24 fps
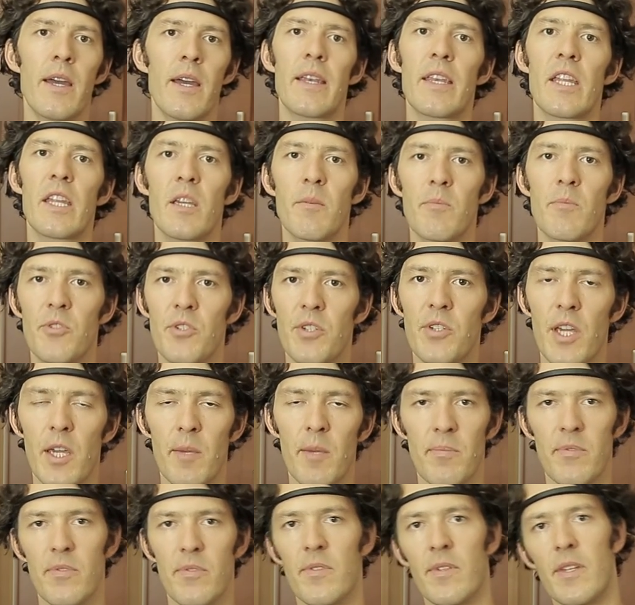name
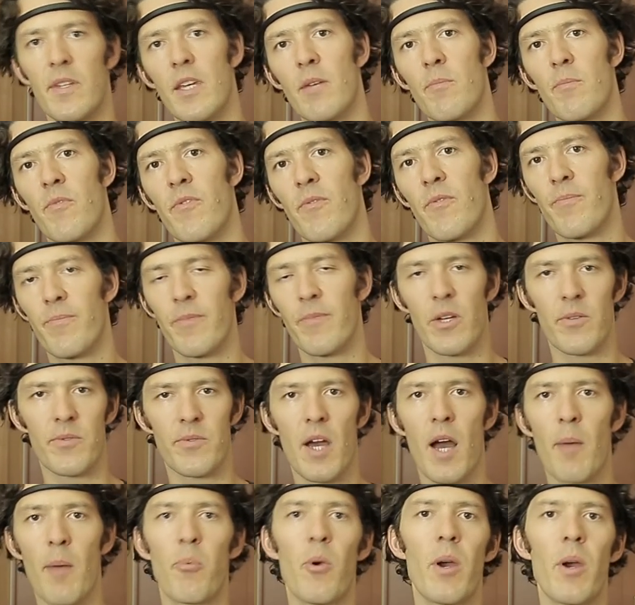shapes, name, you know,
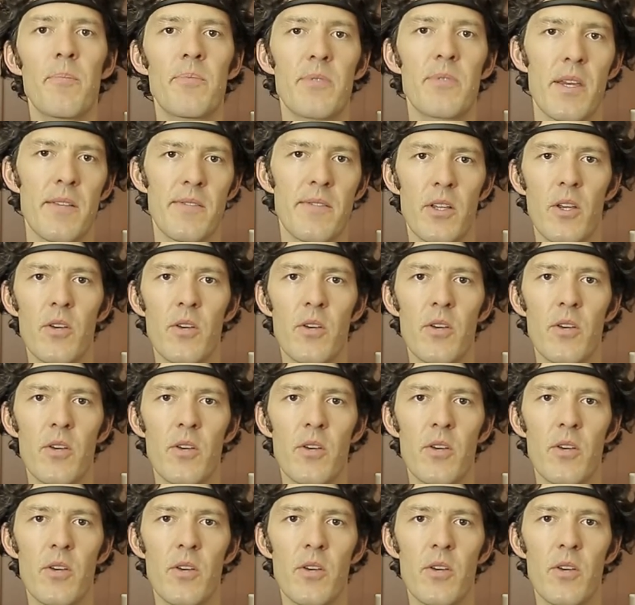top websites.